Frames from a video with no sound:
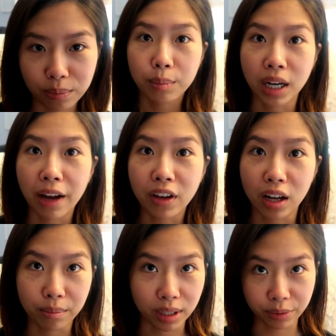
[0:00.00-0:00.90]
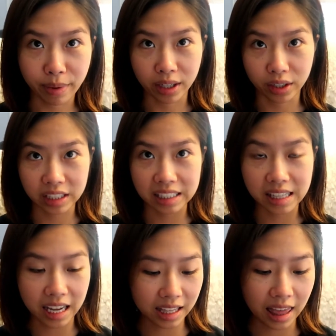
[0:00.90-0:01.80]
But I've gotten much better these
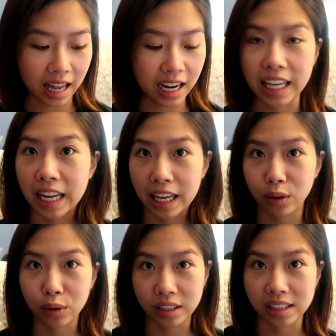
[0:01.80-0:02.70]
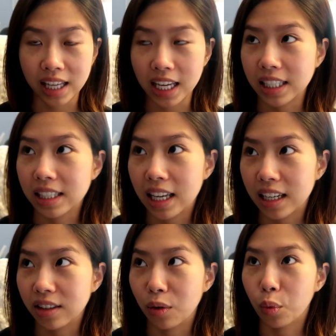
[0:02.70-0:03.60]
days that I can handle these things
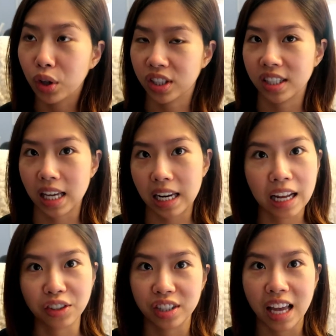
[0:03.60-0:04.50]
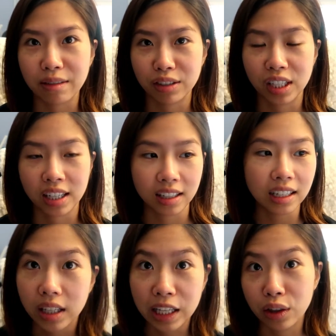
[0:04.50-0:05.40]
and the worst is that I just have to take
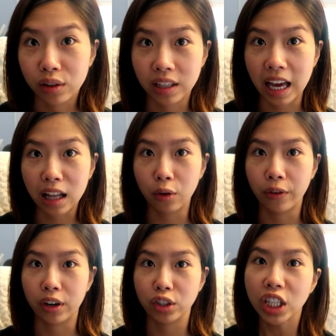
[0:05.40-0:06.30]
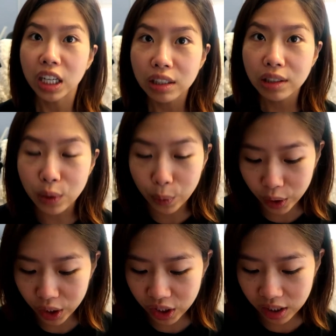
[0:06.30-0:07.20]
either the aloe vera gels
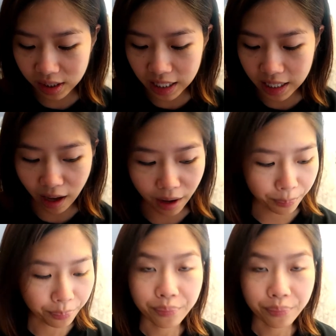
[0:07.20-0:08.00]
or just the uh,